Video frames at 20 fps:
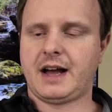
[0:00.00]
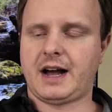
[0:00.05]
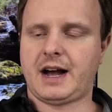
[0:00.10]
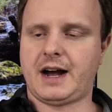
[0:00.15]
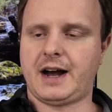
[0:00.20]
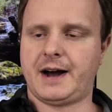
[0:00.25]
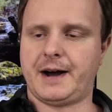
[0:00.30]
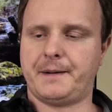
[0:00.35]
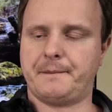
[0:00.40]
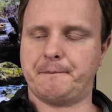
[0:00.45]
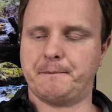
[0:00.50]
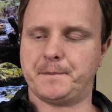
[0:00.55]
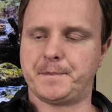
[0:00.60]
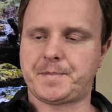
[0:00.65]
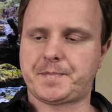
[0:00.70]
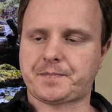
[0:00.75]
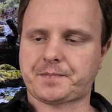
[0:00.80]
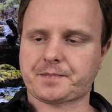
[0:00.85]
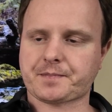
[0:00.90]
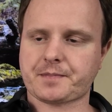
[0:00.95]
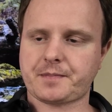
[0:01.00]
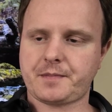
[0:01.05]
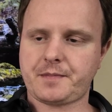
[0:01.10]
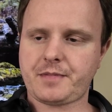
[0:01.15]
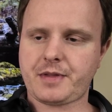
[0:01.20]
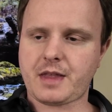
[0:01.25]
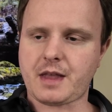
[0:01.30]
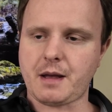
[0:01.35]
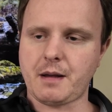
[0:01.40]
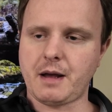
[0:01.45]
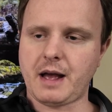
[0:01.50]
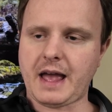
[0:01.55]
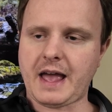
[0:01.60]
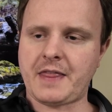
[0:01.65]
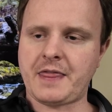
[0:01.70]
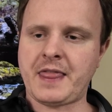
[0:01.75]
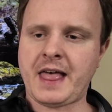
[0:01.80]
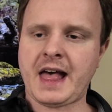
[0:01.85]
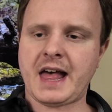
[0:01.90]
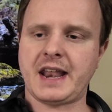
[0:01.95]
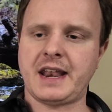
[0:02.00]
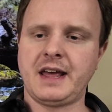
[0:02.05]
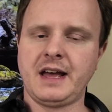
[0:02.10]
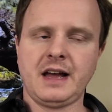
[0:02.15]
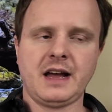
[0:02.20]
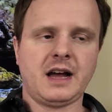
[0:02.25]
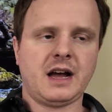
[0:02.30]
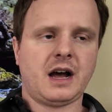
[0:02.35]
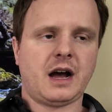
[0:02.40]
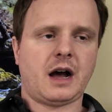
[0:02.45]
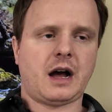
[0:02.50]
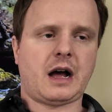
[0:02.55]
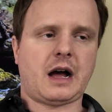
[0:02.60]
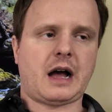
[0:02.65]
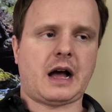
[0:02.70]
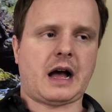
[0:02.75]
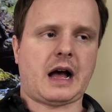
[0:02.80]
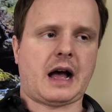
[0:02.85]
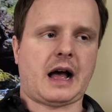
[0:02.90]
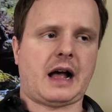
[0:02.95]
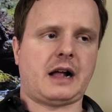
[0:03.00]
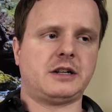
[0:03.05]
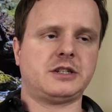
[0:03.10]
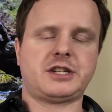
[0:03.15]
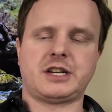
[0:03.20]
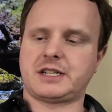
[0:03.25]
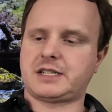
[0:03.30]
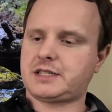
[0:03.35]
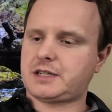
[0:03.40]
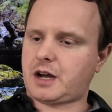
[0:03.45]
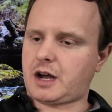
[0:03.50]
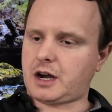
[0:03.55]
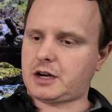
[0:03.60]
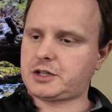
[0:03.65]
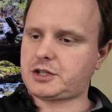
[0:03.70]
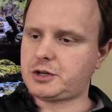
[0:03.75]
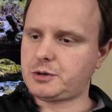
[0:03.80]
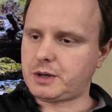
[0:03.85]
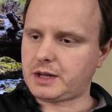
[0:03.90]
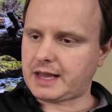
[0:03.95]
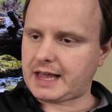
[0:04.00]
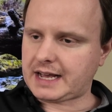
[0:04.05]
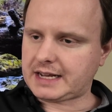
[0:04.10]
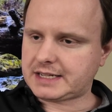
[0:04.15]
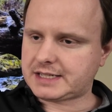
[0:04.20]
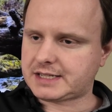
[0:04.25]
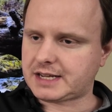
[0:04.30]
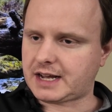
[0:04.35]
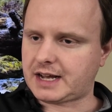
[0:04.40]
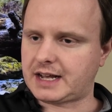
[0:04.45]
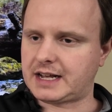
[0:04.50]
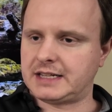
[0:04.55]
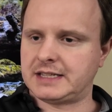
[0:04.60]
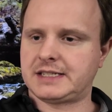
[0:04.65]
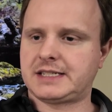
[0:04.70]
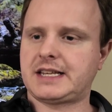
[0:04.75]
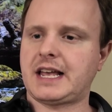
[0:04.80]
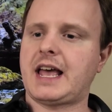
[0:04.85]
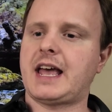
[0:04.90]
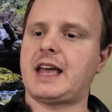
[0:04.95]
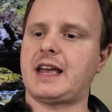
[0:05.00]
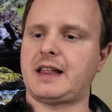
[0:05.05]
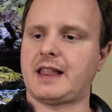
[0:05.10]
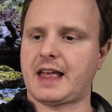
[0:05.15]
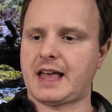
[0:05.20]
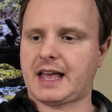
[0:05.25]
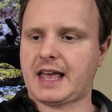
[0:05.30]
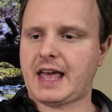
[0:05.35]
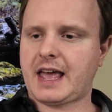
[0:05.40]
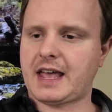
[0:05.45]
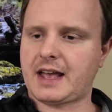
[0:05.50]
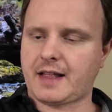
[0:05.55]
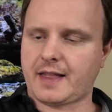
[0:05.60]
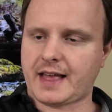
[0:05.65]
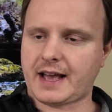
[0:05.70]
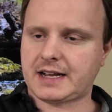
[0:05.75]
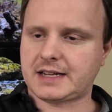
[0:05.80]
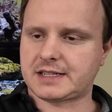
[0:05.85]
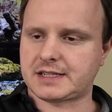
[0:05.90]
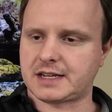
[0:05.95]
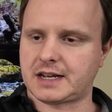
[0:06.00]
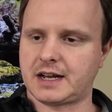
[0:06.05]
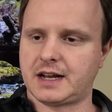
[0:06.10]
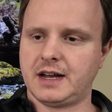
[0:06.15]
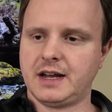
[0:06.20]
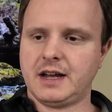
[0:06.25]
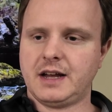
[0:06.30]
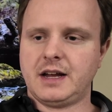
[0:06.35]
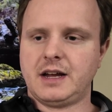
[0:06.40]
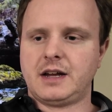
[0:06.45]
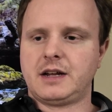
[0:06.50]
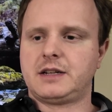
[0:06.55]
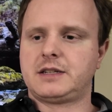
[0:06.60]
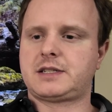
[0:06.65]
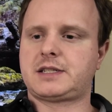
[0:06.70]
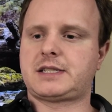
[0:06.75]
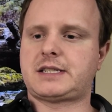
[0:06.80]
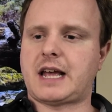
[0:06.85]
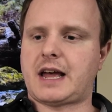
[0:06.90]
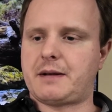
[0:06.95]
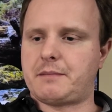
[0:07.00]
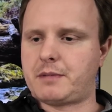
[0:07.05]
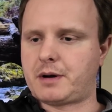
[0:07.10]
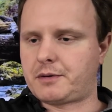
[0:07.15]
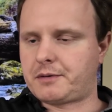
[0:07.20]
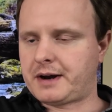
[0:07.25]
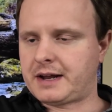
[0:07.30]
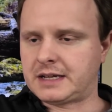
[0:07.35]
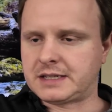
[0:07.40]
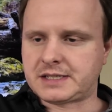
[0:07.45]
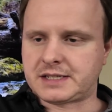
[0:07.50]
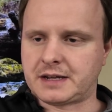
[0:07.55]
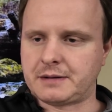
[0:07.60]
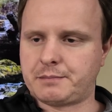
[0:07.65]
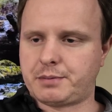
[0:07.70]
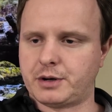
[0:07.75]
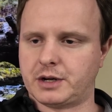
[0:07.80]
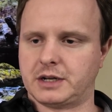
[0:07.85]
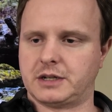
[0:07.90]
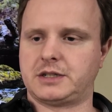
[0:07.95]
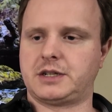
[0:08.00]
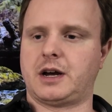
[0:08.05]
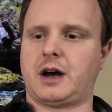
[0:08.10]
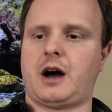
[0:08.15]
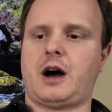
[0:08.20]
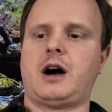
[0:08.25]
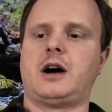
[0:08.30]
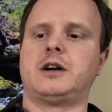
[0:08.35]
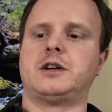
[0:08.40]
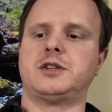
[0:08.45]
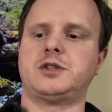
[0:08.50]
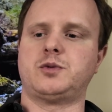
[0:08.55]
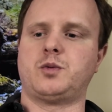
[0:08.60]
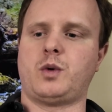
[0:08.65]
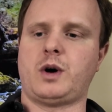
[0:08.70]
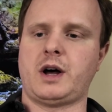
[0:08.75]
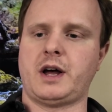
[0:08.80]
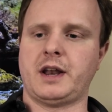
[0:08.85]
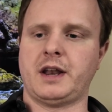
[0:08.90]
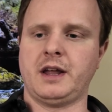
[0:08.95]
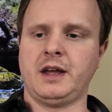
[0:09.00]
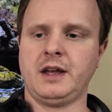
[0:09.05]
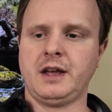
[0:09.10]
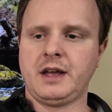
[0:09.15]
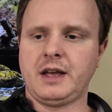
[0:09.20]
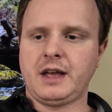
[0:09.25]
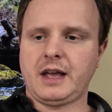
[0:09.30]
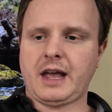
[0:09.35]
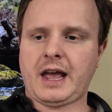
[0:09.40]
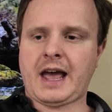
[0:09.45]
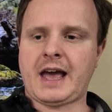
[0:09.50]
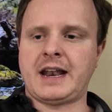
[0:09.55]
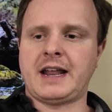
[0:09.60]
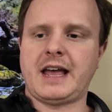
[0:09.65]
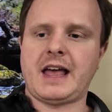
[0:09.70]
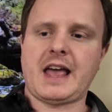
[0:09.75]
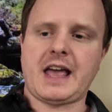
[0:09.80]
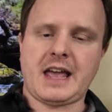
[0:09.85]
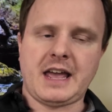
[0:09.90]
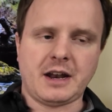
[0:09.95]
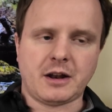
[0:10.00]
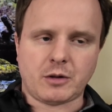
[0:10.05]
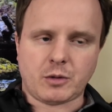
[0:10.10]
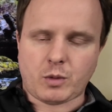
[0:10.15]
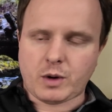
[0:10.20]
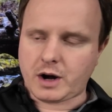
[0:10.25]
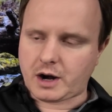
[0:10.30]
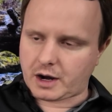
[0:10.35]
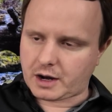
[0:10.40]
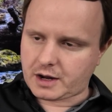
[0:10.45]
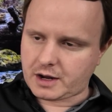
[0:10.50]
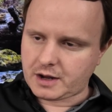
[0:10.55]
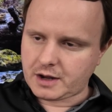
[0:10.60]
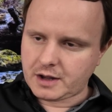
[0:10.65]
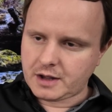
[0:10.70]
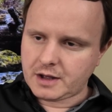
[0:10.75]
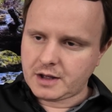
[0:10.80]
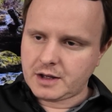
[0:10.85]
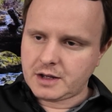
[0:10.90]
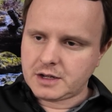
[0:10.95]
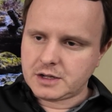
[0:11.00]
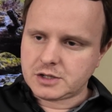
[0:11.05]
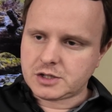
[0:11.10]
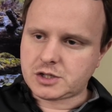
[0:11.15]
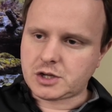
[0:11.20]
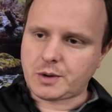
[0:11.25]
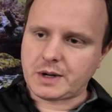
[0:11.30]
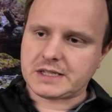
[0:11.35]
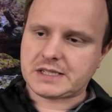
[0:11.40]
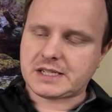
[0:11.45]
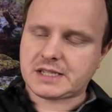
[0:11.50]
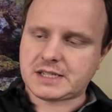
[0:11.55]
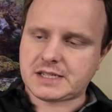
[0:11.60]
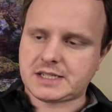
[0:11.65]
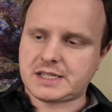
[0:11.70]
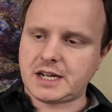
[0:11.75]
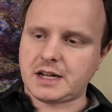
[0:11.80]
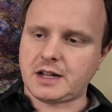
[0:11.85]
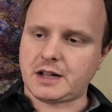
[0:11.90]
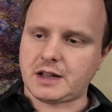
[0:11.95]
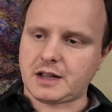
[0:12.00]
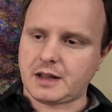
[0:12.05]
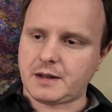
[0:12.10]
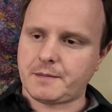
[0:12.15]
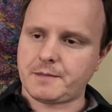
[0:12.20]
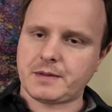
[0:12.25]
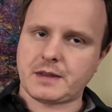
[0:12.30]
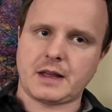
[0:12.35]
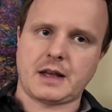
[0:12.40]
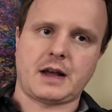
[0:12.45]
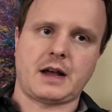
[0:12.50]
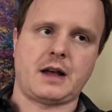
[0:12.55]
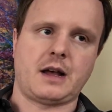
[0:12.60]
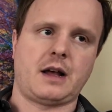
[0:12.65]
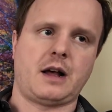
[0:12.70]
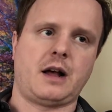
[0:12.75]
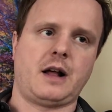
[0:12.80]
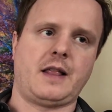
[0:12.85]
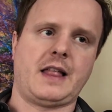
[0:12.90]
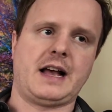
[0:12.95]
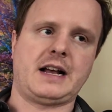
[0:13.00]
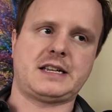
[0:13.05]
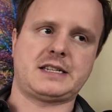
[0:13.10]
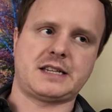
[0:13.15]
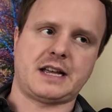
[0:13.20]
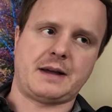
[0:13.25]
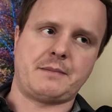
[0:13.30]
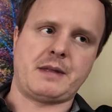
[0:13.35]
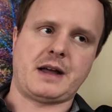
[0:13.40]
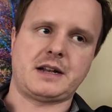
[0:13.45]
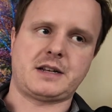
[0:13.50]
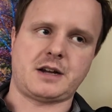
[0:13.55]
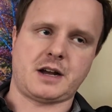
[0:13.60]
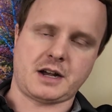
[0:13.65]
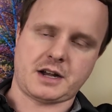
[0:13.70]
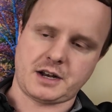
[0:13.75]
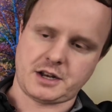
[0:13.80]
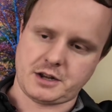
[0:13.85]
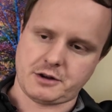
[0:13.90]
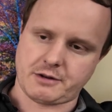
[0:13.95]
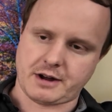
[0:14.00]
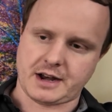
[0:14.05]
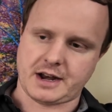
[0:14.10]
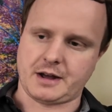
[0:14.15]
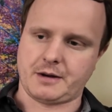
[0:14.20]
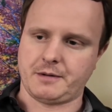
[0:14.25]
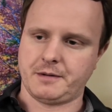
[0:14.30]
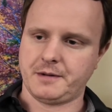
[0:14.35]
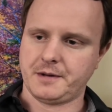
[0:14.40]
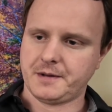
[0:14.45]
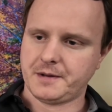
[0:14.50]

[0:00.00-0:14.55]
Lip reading: And then I'll just talk to Alexa and say like, hey Alexa, set Marantz input to AUX 1 and it'll work. So it's still, Alexa, I'm not talking to you right now.